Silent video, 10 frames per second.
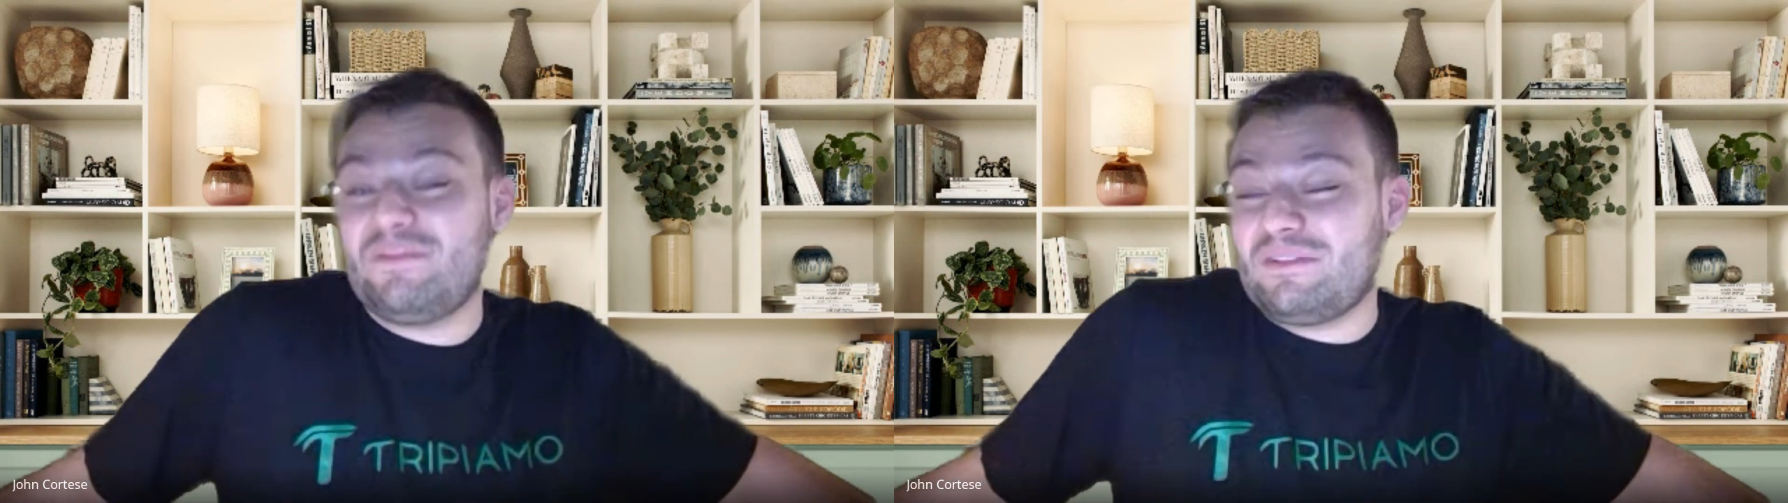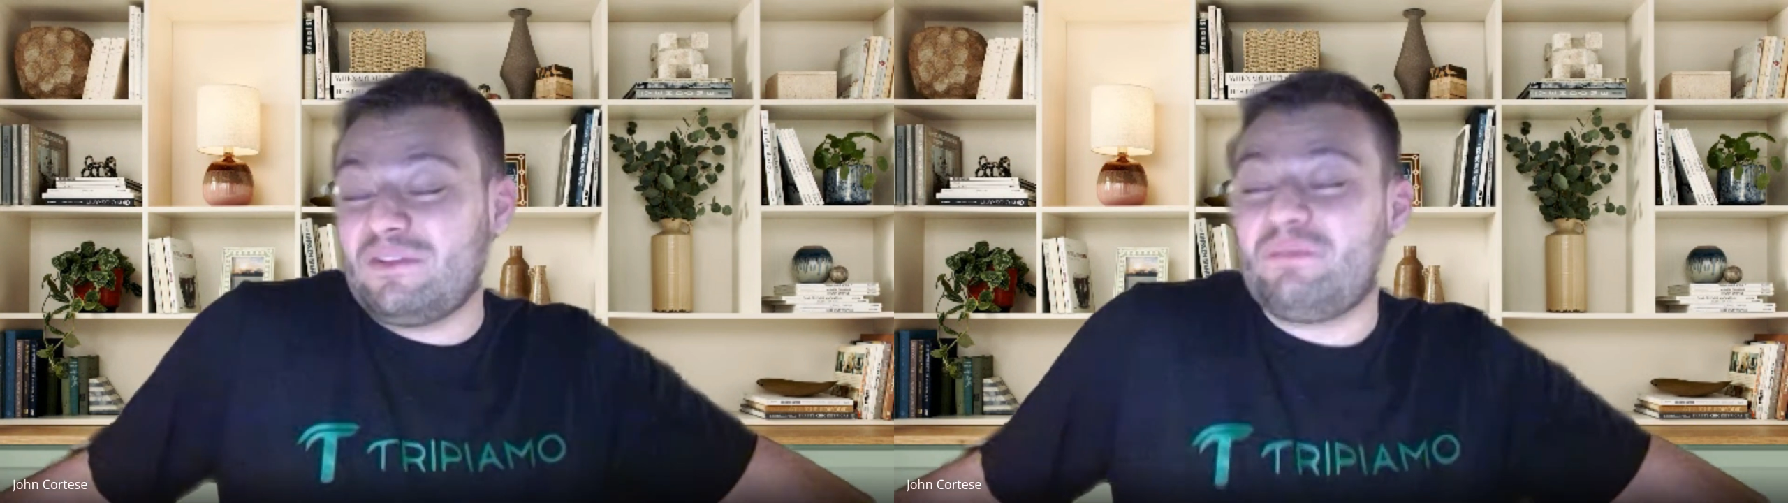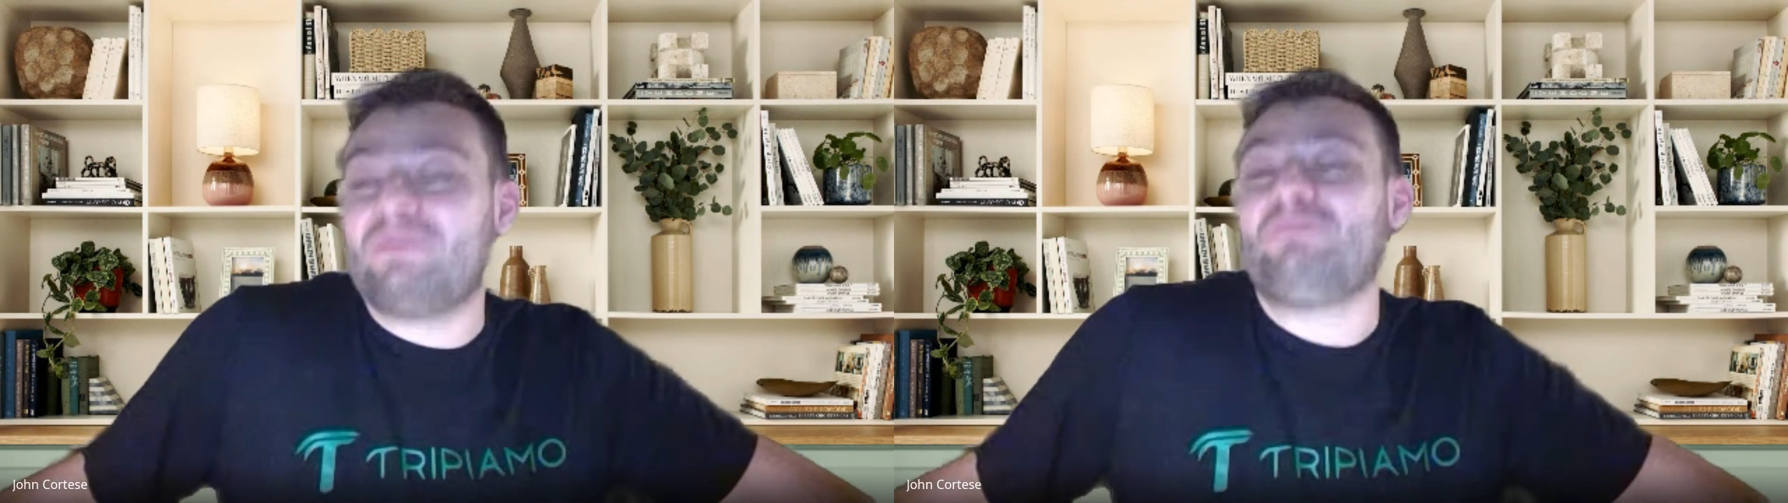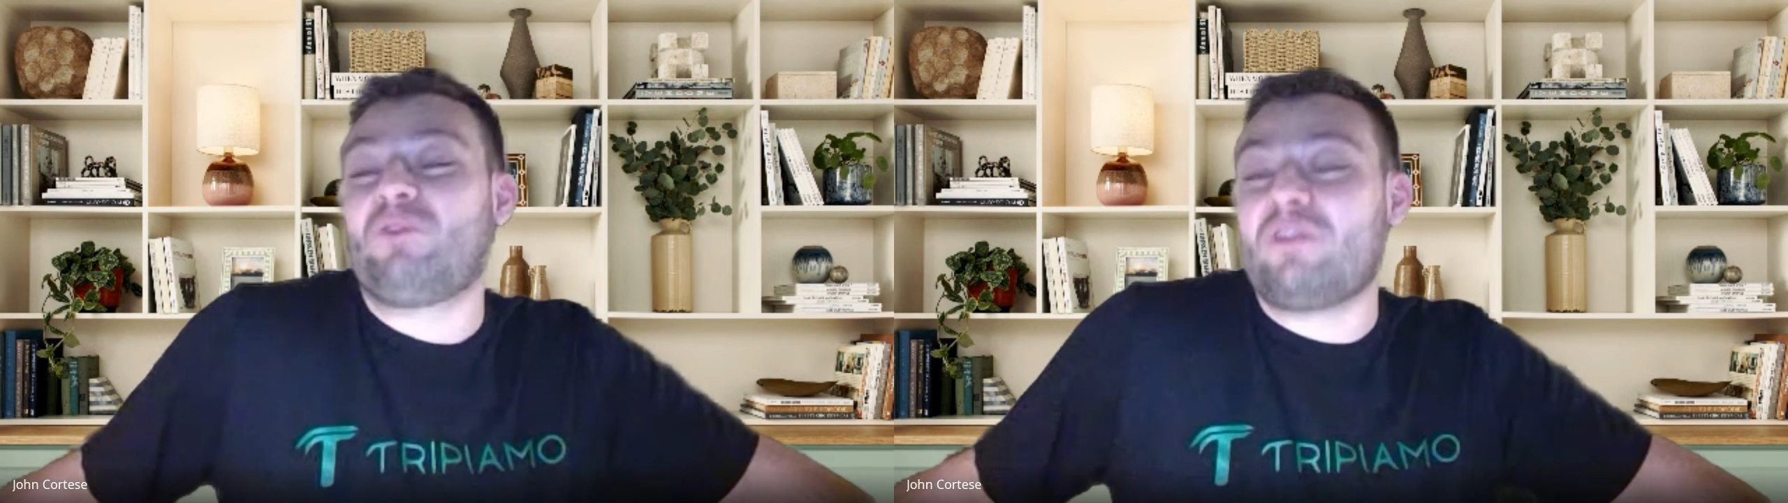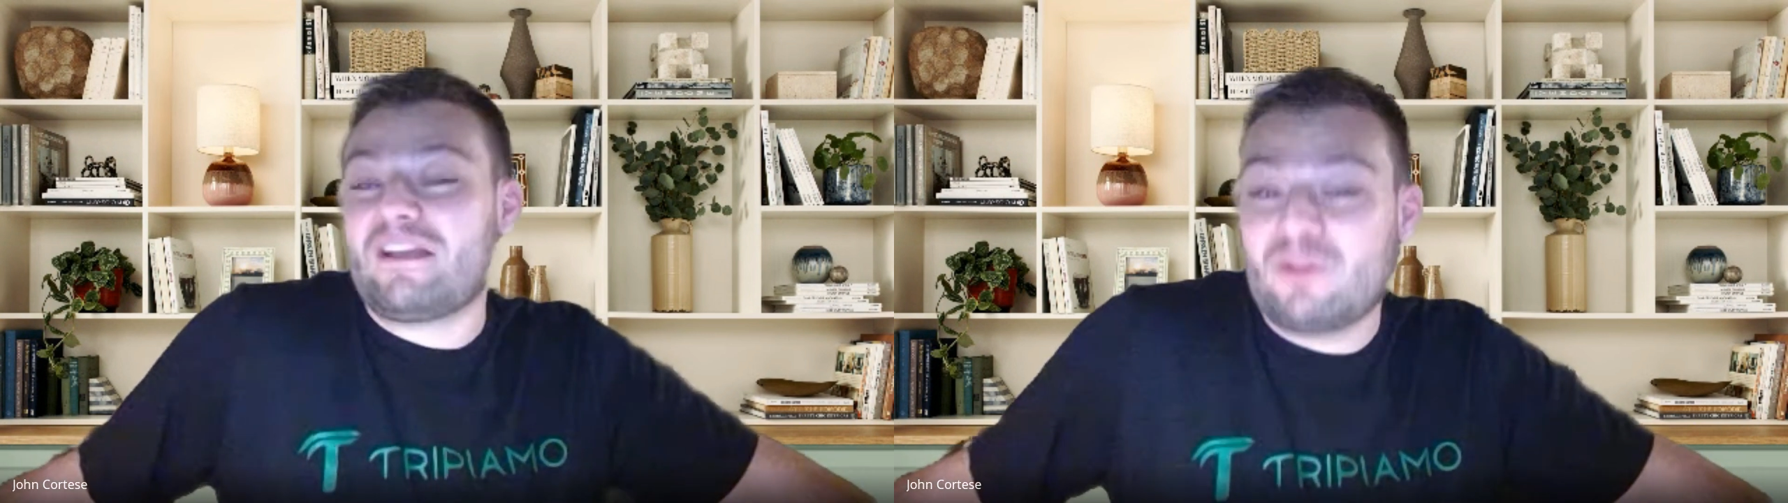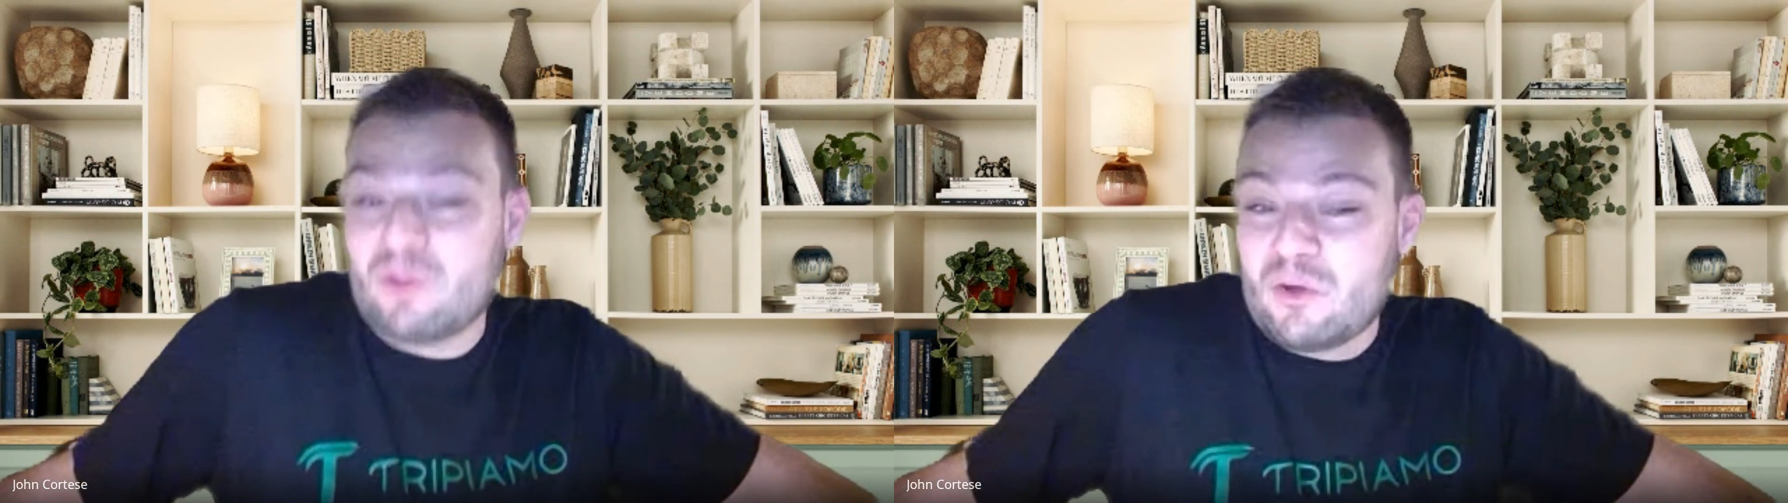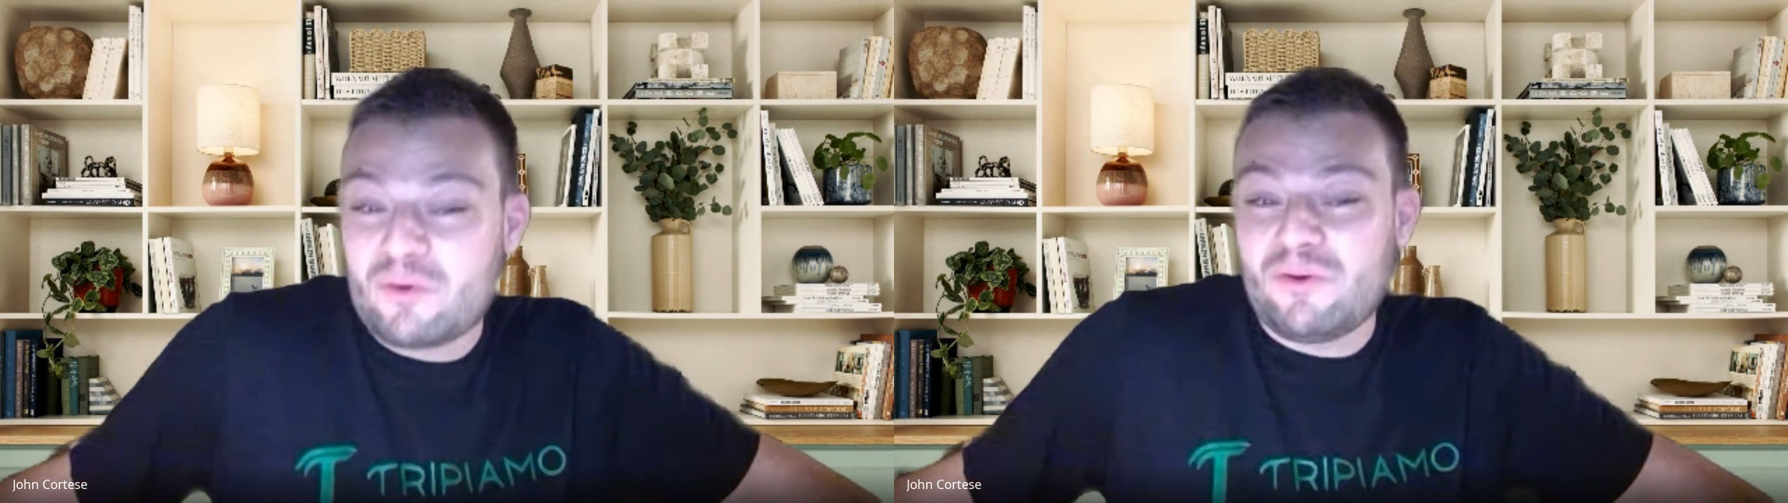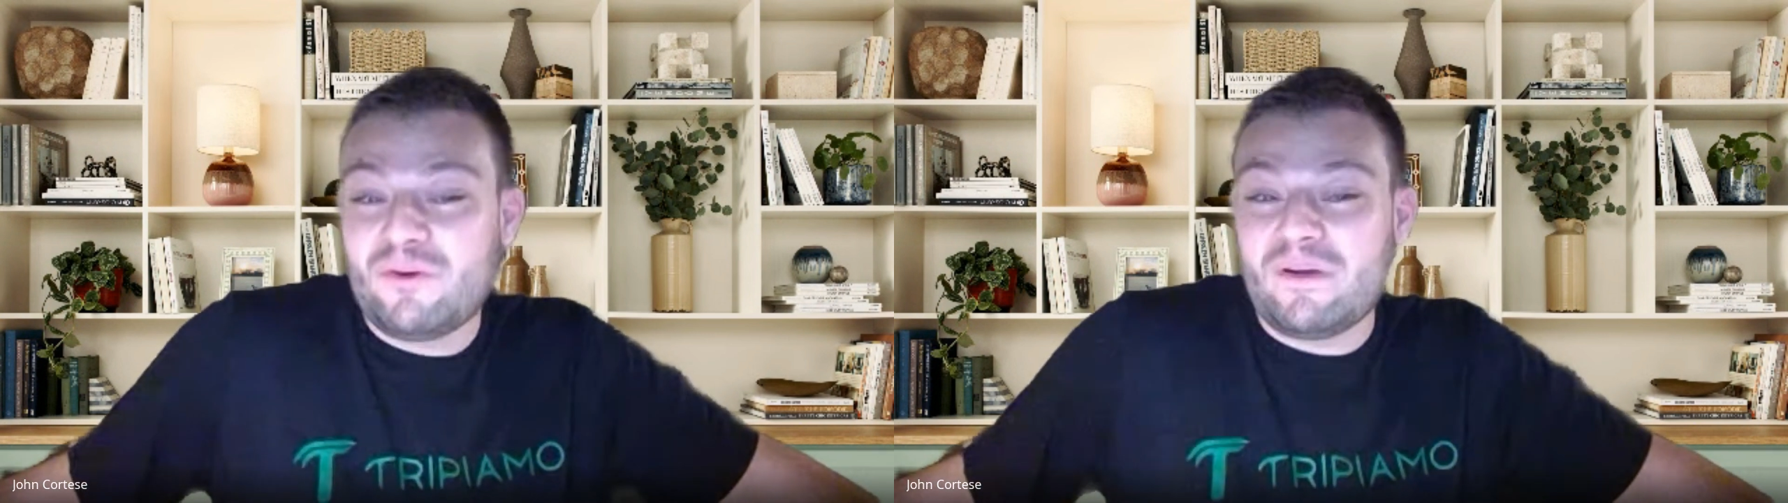a little bit more like a local.